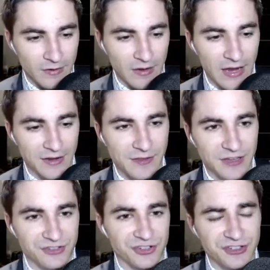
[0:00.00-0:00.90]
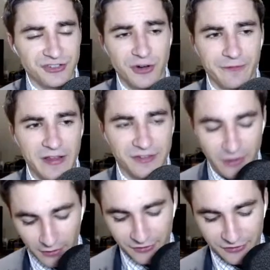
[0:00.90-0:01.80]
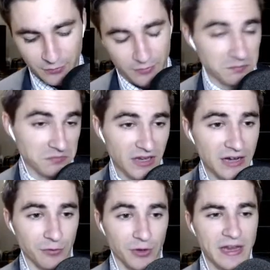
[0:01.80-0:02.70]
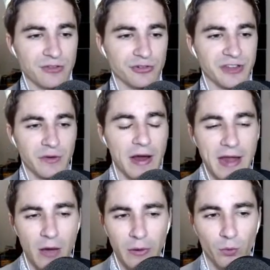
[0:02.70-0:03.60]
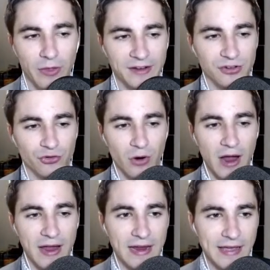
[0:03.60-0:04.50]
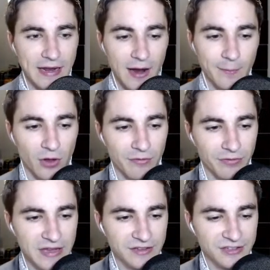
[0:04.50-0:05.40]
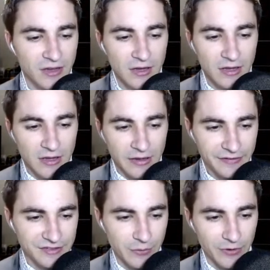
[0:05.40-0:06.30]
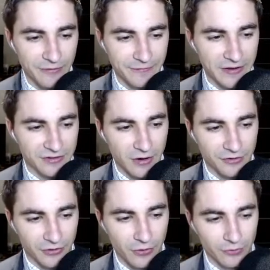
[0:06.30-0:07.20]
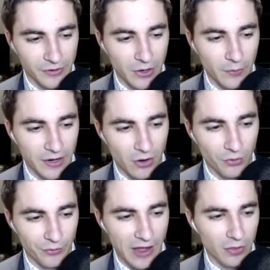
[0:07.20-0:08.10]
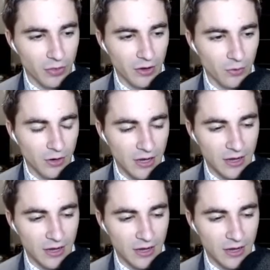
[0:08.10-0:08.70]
And these Justiciar face guards, kind of looking interesting right now. I would like to try and get a couple of these. Let's see where the face guards are currently going around, though.